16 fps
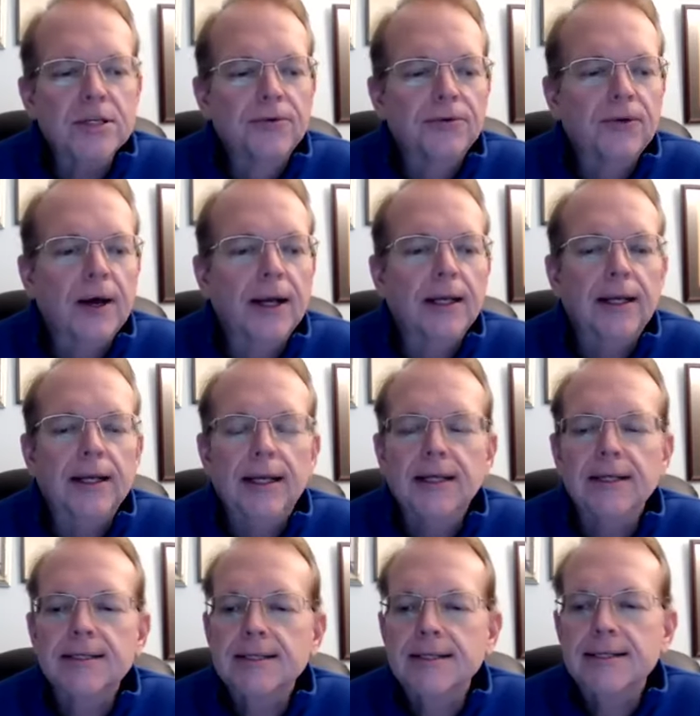so
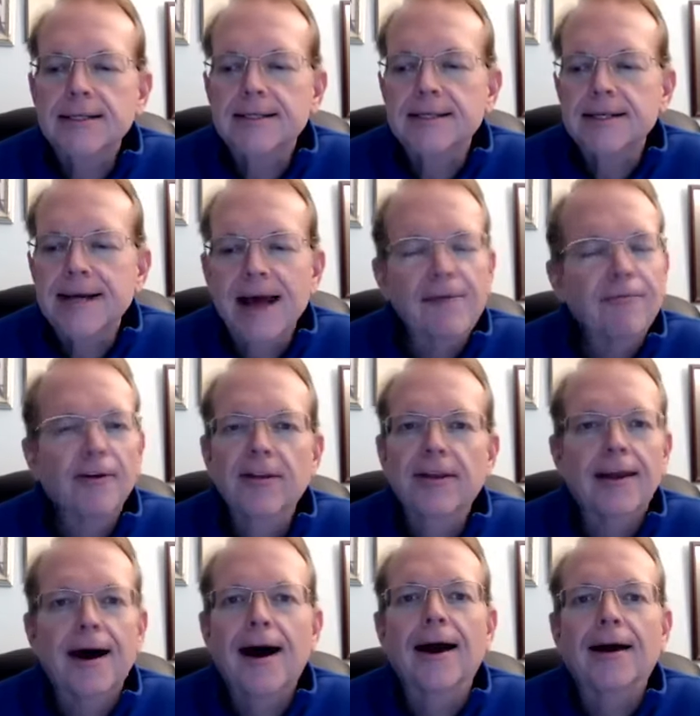funny. It's never
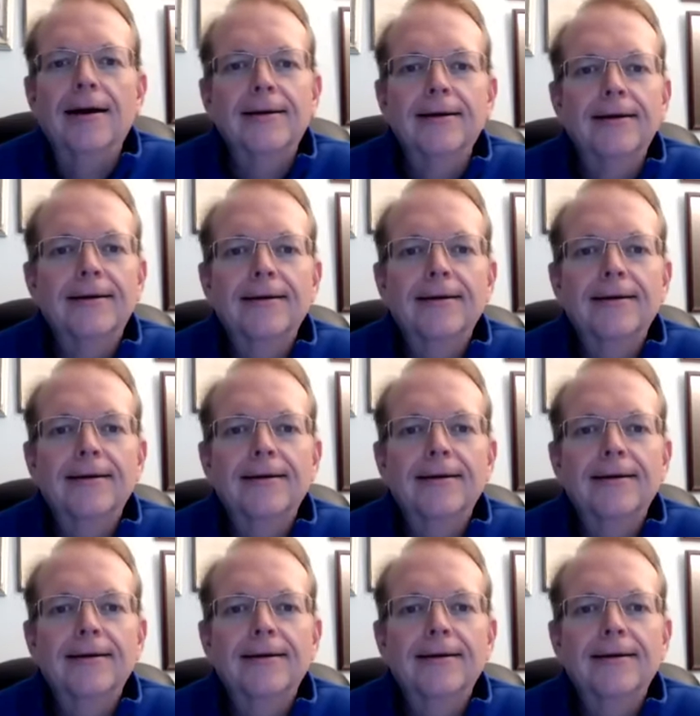the diet.